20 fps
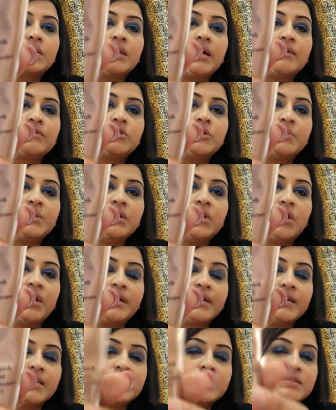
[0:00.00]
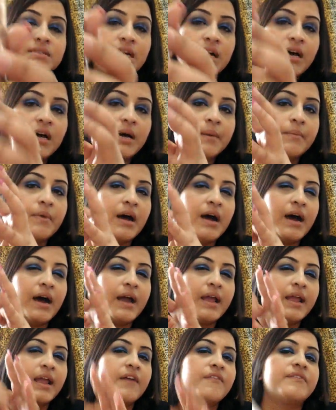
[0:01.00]
now to be honest um,
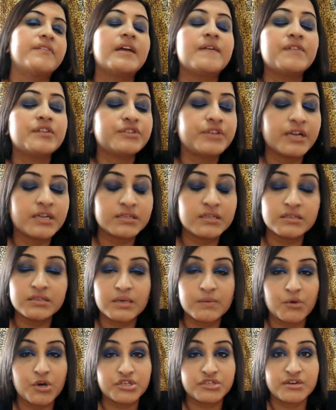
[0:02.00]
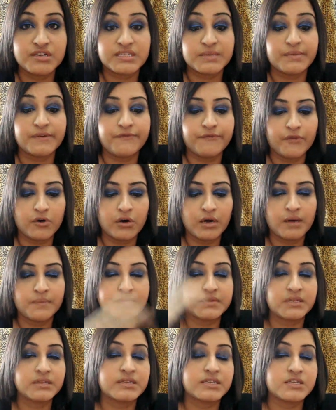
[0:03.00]
I have never tried tinted moisturizer before
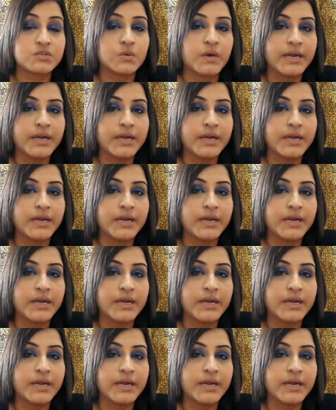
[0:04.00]
up till this